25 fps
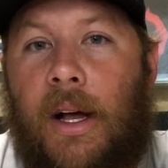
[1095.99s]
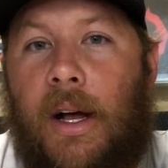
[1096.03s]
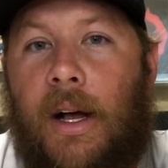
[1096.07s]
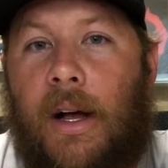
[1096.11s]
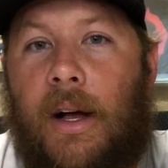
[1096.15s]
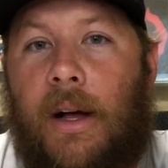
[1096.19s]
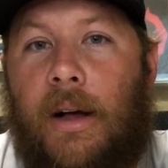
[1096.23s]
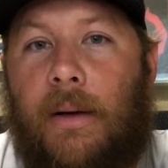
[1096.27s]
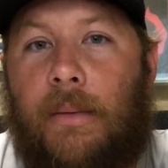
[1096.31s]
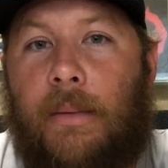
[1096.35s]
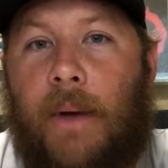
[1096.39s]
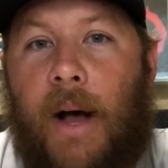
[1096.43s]

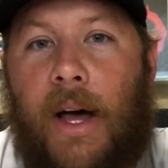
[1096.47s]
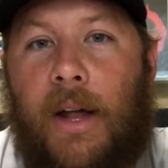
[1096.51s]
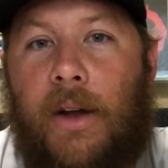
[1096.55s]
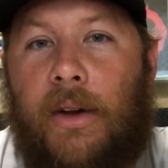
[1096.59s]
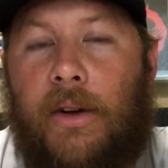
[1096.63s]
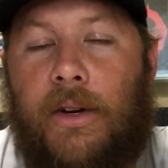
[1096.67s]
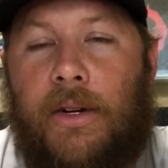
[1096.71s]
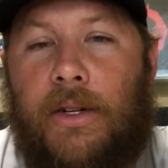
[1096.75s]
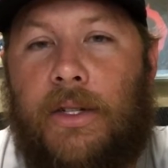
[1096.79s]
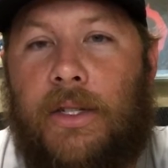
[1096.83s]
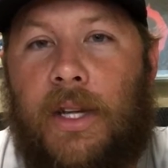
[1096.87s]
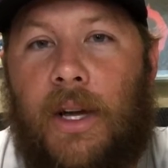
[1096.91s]
I
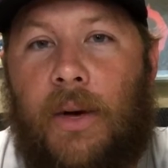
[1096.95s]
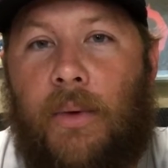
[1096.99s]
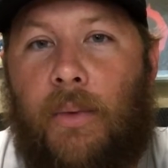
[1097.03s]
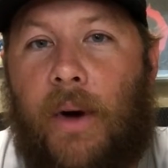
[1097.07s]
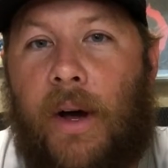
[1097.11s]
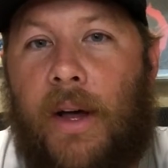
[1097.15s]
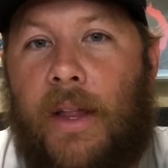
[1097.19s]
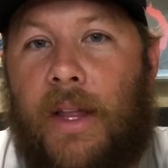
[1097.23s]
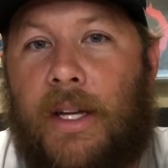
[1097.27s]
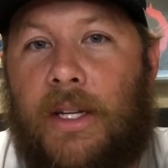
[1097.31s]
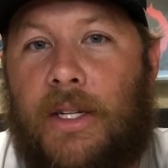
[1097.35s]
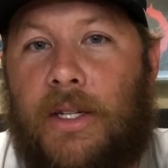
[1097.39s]
don't understand
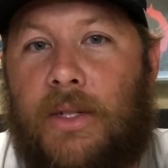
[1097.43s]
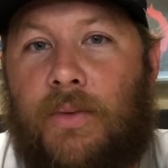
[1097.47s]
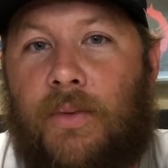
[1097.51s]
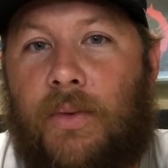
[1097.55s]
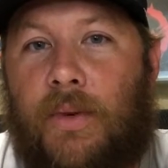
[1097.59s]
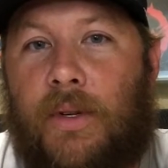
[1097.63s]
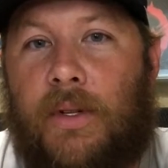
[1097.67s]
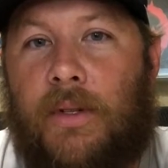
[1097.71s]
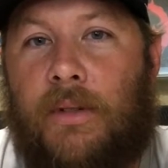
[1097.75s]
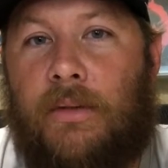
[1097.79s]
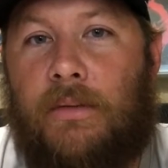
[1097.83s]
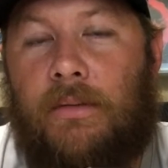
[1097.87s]
why they just
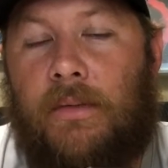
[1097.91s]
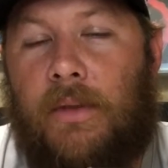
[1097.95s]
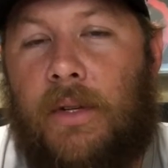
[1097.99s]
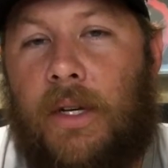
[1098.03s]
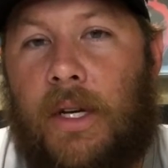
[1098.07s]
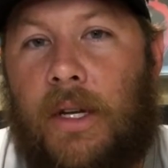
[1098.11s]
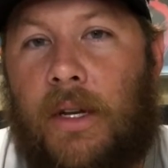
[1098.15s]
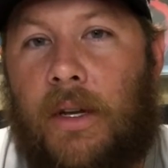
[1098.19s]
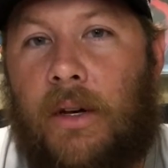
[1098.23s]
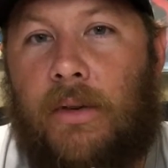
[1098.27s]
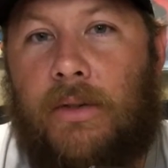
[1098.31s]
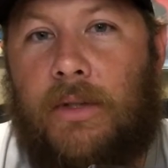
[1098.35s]
wouldn't,
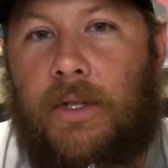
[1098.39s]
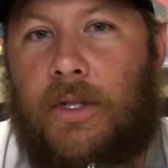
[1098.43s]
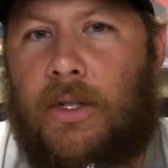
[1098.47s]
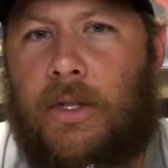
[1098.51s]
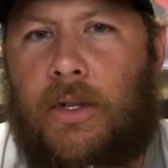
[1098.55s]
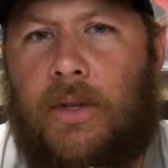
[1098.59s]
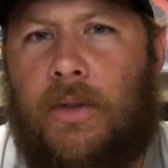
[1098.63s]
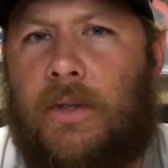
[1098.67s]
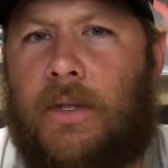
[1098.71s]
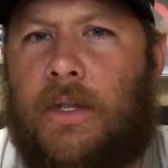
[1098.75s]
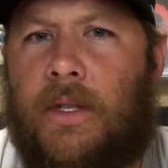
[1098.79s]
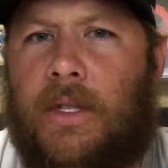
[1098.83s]
you know,
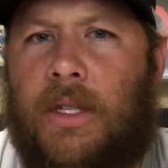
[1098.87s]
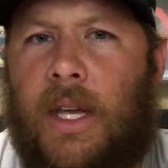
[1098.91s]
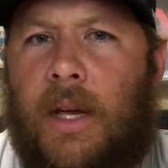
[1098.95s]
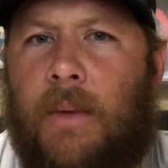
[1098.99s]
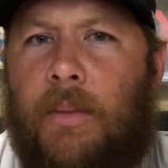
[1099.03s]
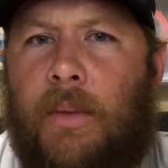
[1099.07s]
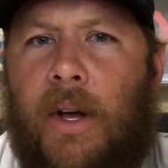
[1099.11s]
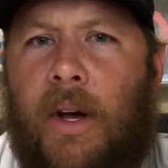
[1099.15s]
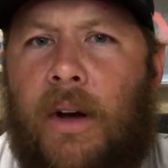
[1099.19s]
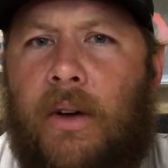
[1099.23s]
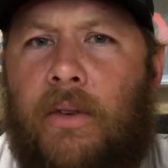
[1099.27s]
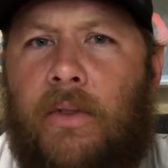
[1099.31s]
just use the
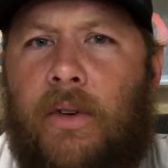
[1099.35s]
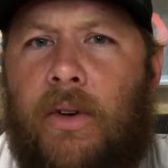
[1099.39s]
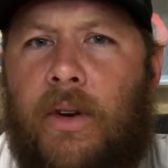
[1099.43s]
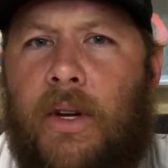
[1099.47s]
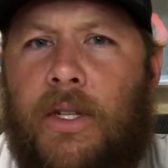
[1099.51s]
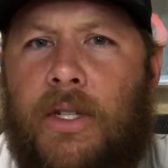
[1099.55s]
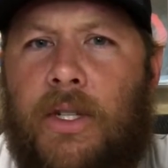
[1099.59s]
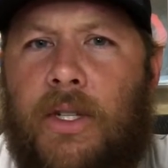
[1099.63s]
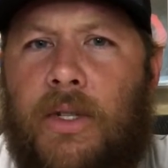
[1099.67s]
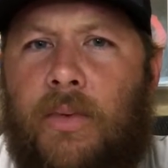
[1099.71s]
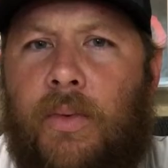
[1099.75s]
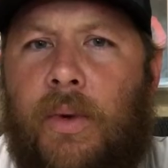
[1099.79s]
same cover
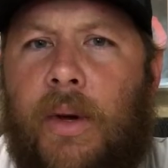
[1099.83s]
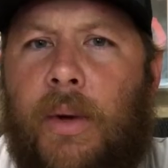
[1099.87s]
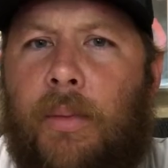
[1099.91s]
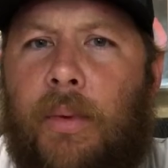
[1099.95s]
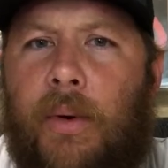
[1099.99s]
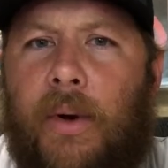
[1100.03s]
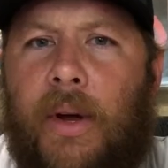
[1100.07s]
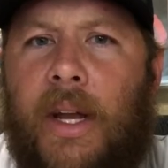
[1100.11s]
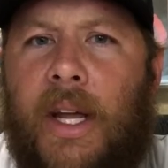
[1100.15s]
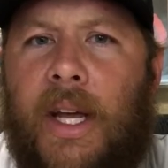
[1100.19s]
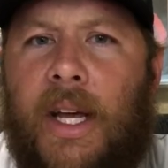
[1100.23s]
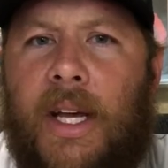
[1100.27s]
and just
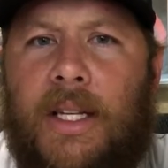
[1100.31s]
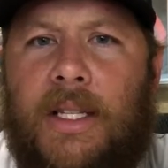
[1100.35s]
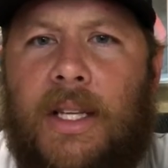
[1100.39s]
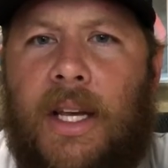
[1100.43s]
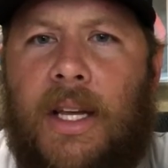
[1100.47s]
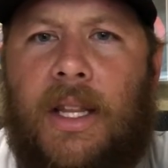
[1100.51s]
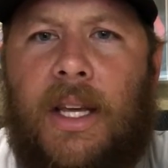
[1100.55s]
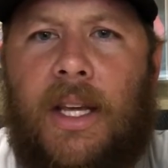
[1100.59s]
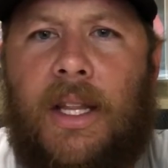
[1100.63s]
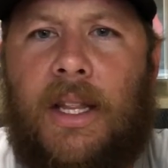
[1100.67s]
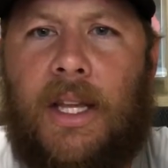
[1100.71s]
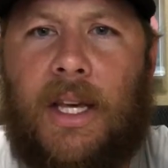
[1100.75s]
reprint it. Because
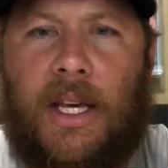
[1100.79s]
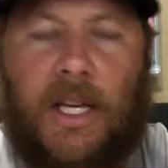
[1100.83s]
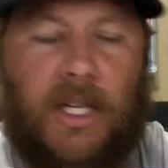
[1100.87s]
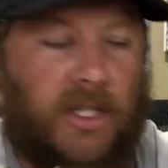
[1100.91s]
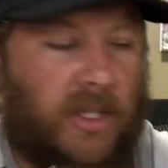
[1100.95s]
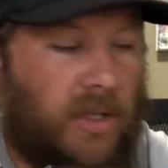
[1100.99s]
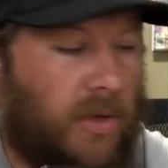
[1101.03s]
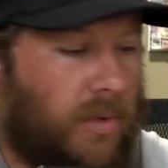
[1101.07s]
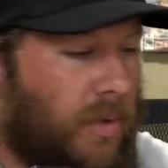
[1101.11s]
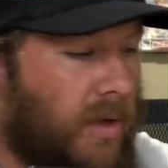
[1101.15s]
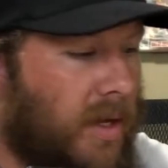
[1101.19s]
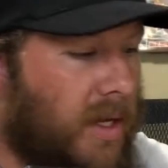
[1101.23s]
I think the
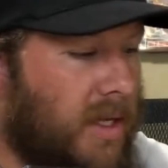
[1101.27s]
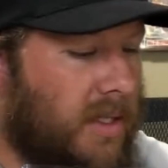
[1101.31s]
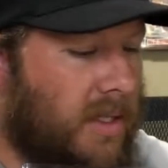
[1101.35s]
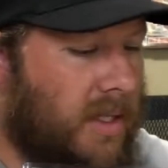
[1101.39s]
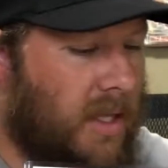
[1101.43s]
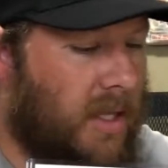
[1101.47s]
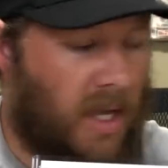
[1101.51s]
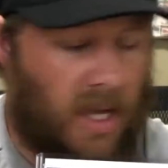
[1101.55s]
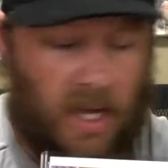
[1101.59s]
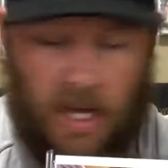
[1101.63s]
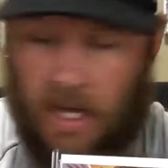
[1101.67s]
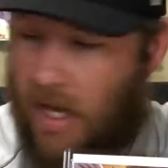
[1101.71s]
issue
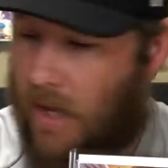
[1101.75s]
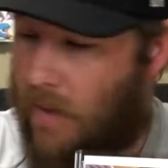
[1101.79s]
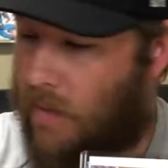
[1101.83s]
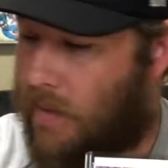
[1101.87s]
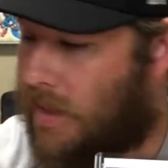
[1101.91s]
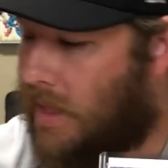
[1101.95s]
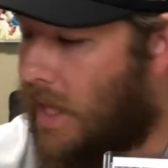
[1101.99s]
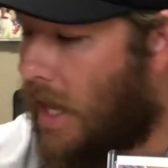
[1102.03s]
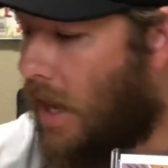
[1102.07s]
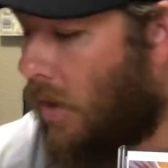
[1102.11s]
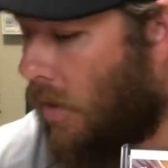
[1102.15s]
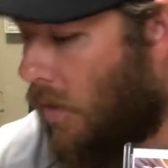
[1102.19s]
was, it
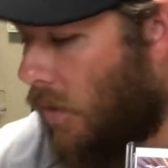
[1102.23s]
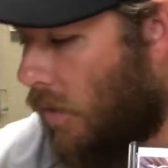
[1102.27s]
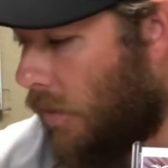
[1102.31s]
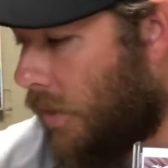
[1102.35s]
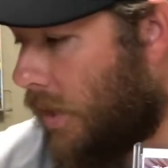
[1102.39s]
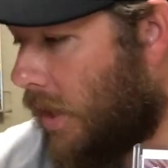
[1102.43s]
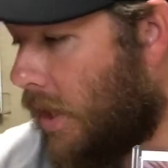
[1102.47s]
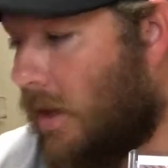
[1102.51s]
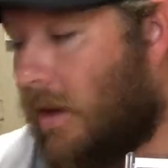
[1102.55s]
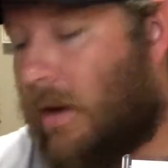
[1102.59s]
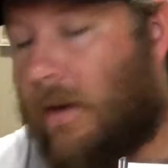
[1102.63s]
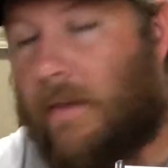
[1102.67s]
was that whole
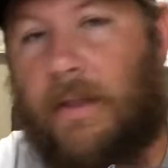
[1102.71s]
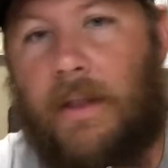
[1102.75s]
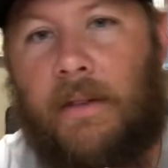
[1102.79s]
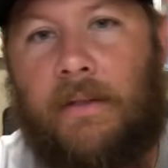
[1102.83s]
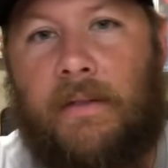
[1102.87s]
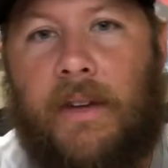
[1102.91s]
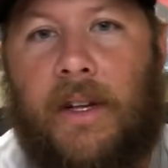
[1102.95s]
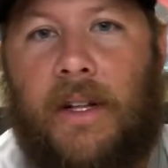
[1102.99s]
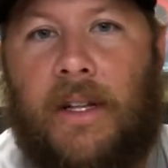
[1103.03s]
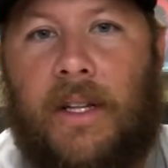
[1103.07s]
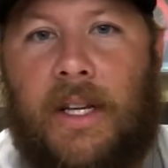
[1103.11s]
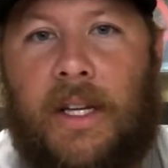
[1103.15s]
Year of the
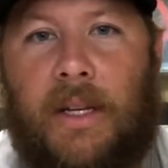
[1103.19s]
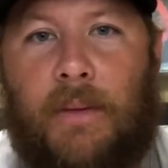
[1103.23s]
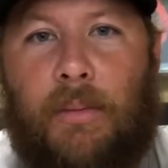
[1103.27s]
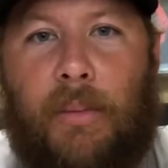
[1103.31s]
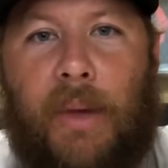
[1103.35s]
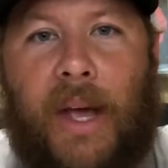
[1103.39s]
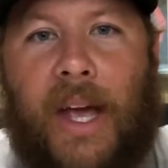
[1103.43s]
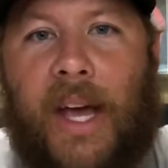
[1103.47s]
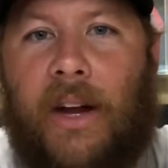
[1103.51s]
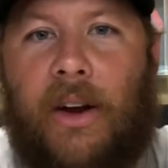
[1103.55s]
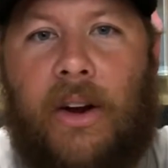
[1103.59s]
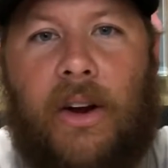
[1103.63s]
Villain
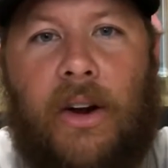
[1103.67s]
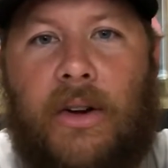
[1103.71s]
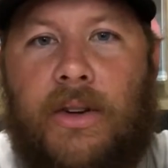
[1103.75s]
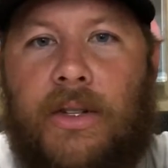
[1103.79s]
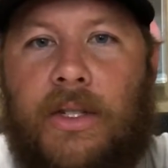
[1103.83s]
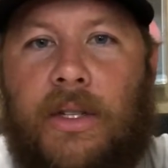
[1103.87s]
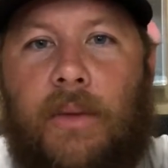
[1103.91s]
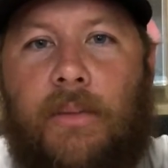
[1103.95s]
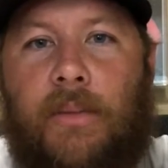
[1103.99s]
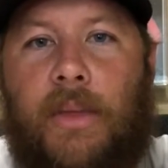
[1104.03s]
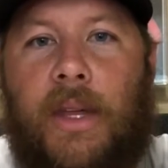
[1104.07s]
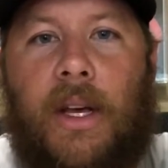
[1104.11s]
banner or
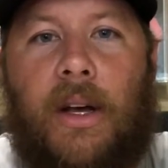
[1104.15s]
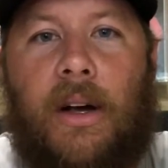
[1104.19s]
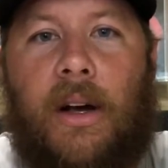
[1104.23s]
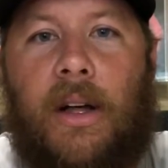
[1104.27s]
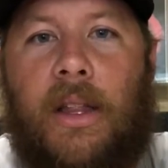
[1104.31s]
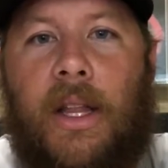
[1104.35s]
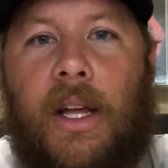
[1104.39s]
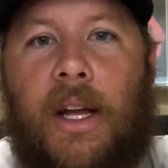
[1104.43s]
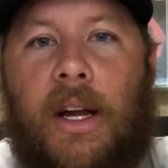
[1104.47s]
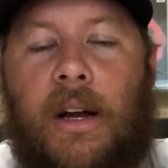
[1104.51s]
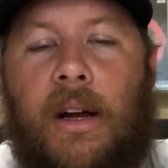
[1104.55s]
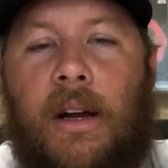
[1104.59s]
something
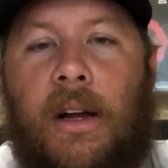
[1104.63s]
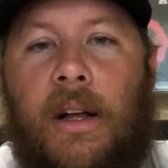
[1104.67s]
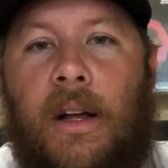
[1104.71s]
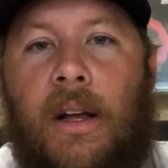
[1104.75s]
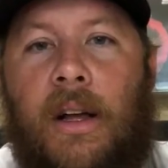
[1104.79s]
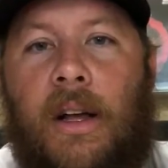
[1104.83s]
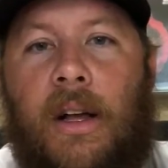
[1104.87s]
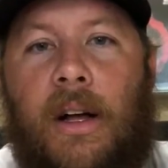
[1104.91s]
on there.